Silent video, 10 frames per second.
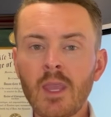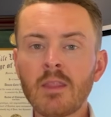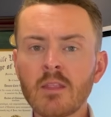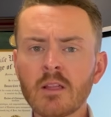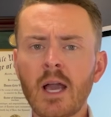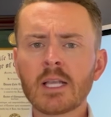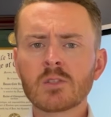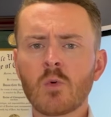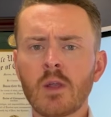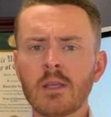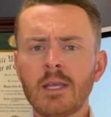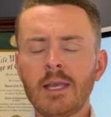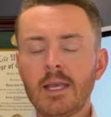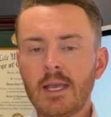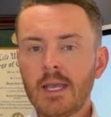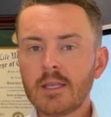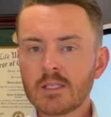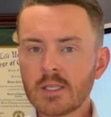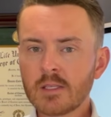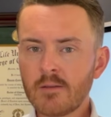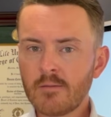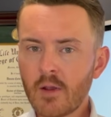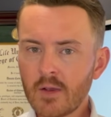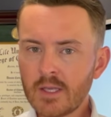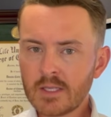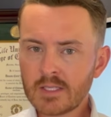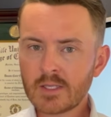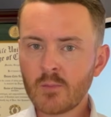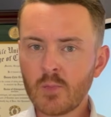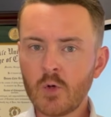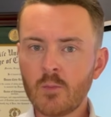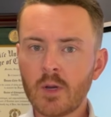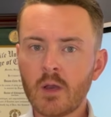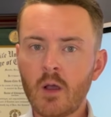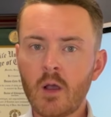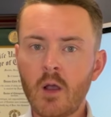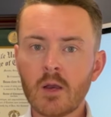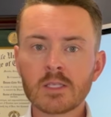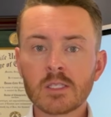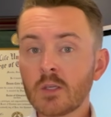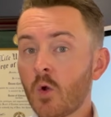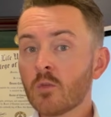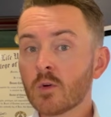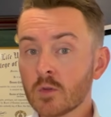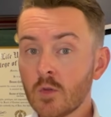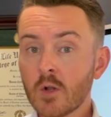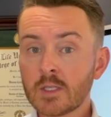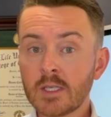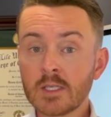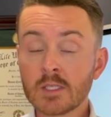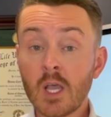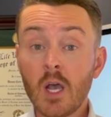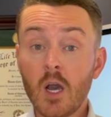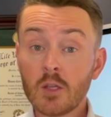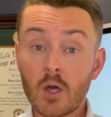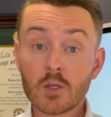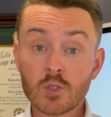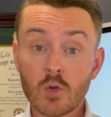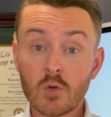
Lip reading: And then the last one, and this is very simple but honestly overlooked, is a lot of